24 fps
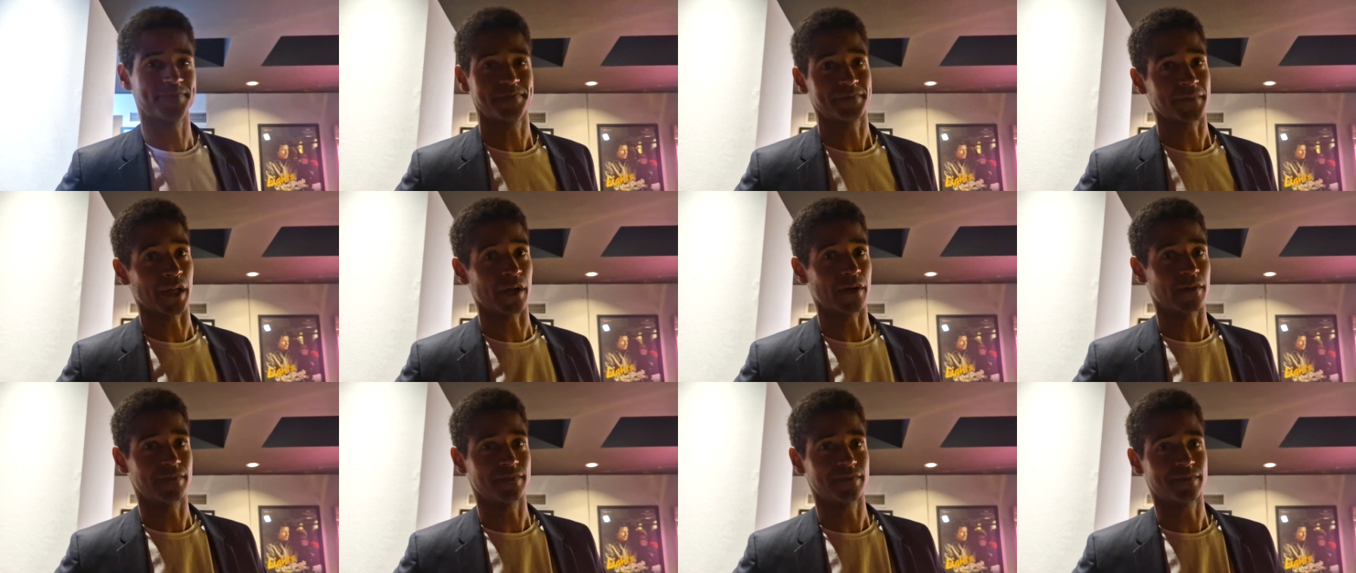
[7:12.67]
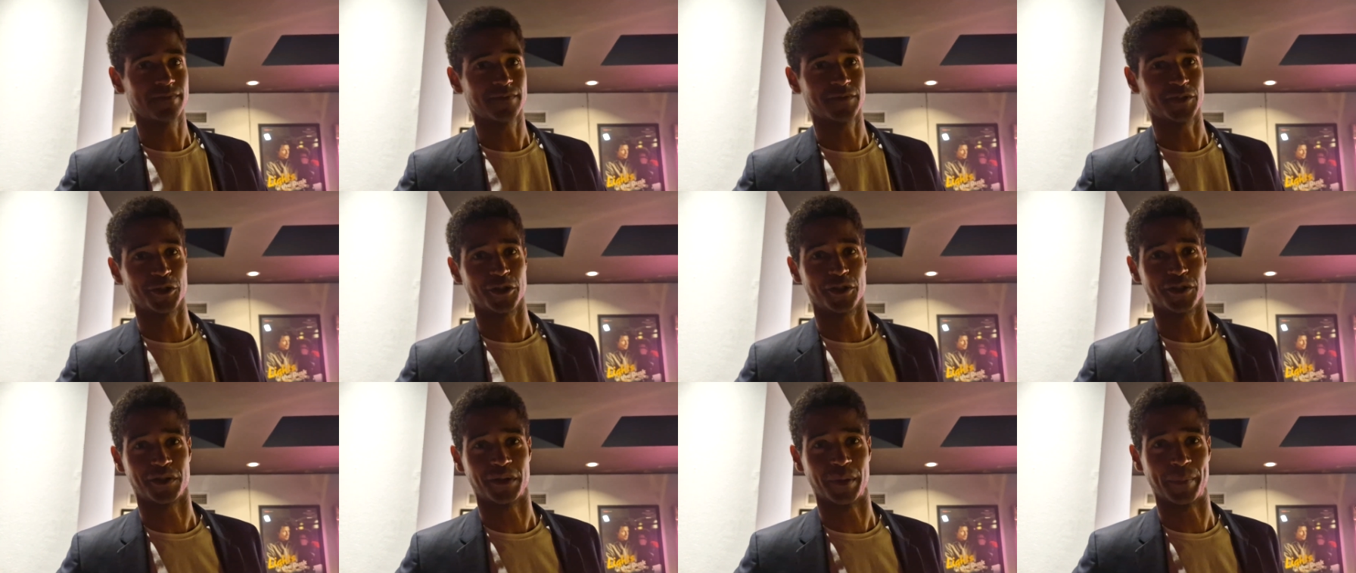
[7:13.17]
not
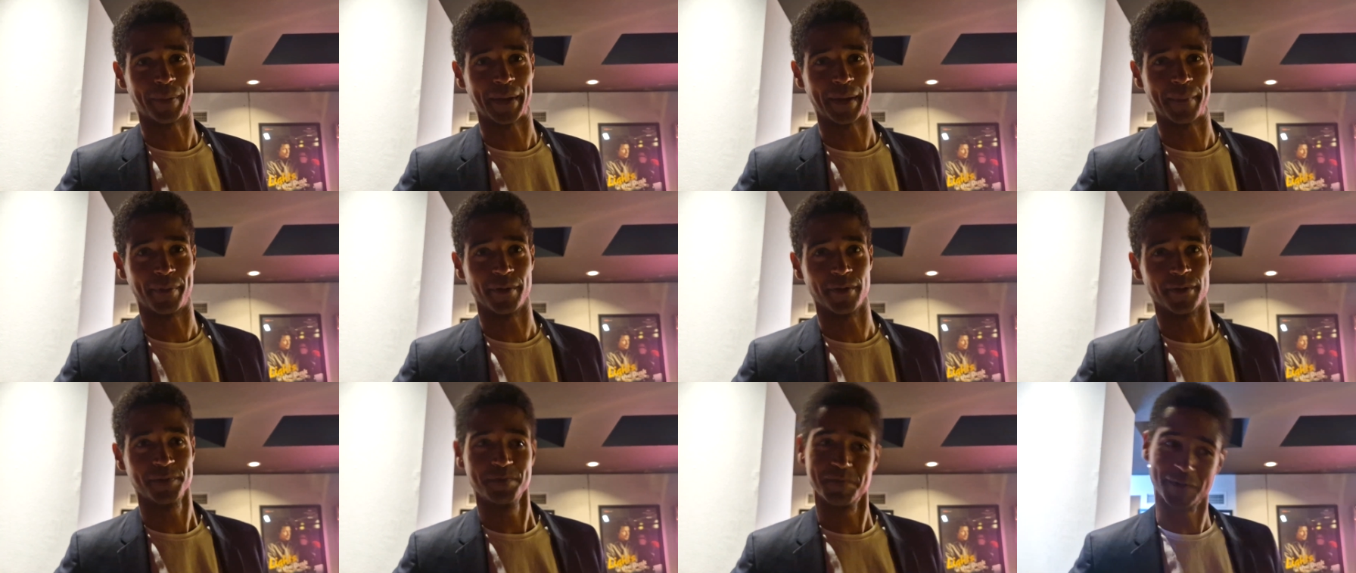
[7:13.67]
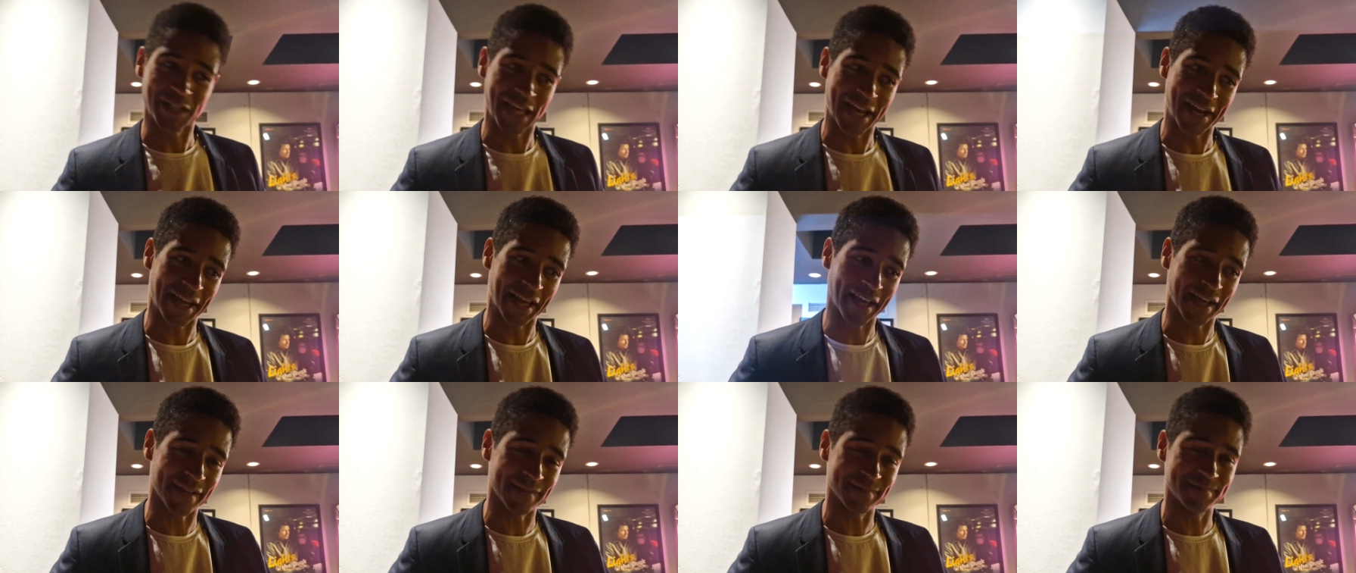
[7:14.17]
just the people
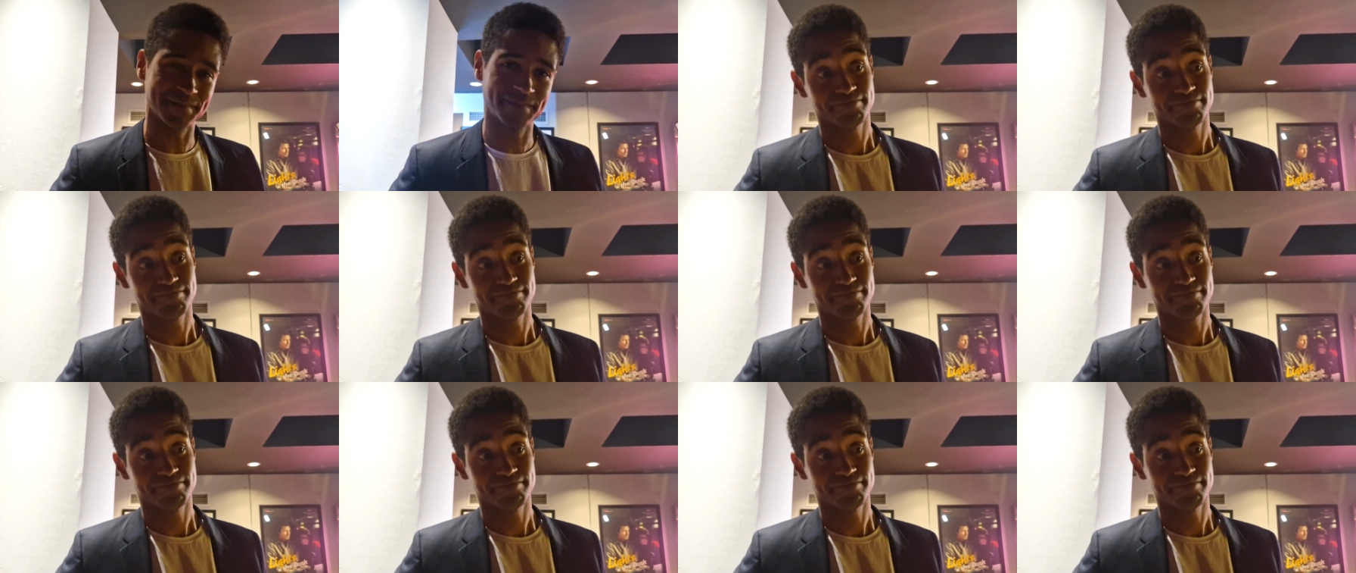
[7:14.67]
selling it?